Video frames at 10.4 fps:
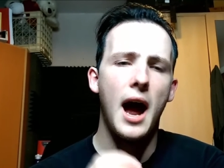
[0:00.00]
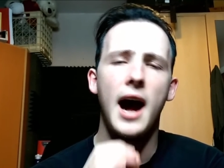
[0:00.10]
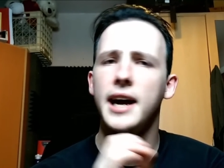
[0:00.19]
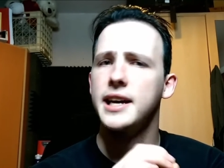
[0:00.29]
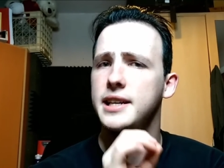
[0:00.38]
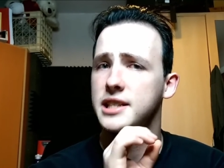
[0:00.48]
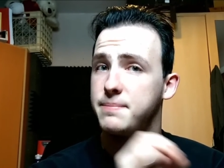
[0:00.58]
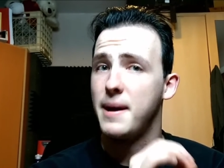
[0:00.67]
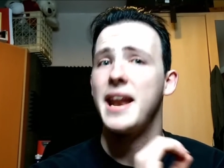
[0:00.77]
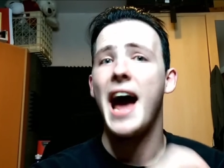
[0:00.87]
I
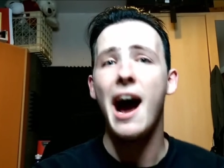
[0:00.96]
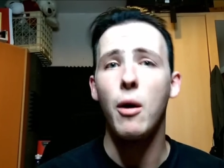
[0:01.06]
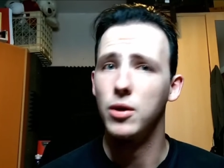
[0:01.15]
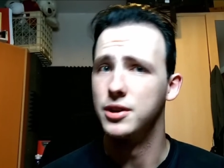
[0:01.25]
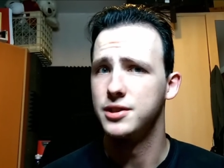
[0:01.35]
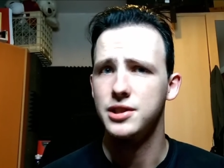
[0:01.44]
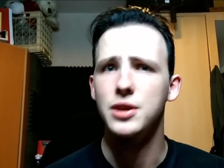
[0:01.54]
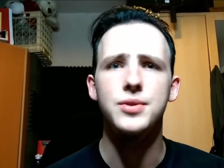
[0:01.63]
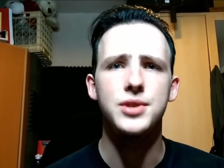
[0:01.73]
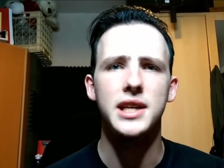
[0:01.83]
spend hours
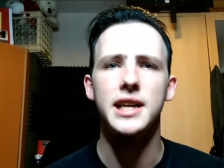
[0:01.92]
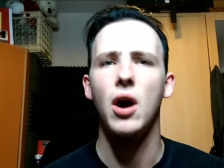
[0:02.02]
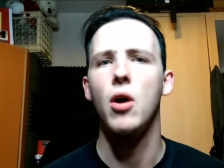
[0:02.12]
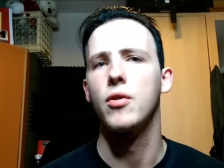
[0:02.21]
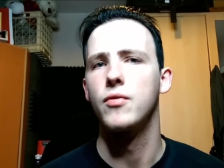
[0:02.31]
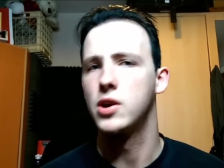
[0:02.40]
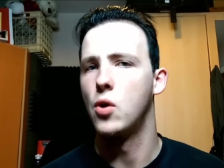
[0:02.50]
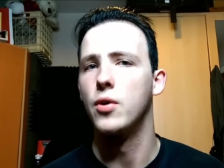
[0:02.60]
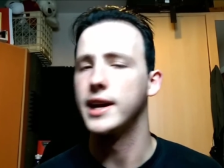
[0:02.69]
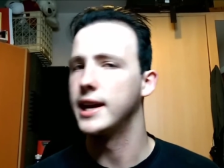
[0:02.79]
usually on
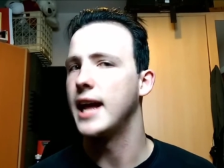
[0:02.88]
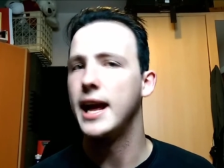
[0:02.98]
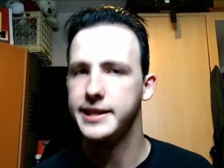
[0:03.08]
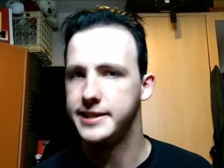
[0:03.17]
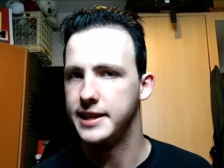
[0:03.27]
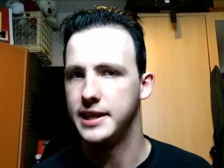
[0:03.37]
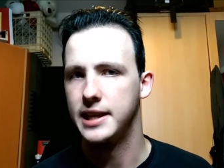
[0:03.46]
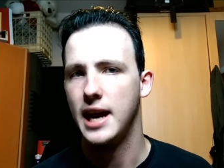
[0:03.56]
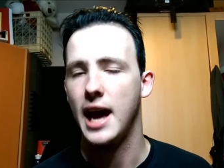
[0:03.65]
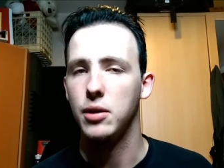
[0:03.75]
recording and
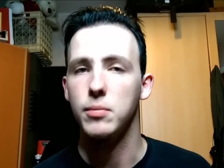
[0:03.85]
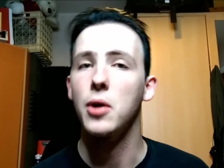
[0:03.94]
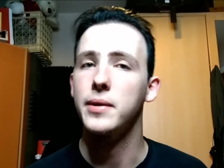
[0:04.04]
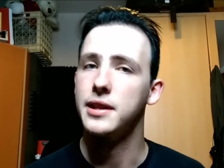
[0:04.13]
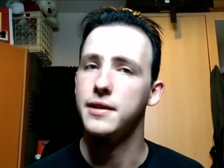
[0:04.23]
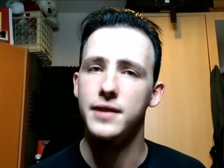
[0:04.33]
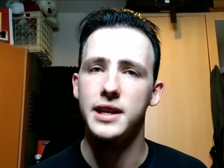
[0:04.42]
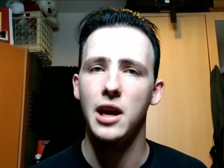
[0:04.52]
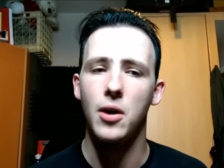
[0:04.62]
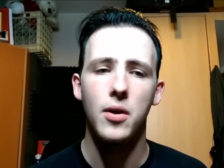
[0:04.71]
editing and uploading the
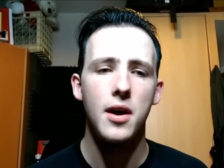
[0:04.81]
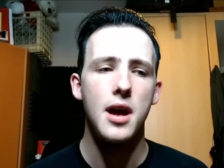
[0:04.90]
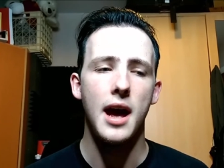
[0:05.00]
video.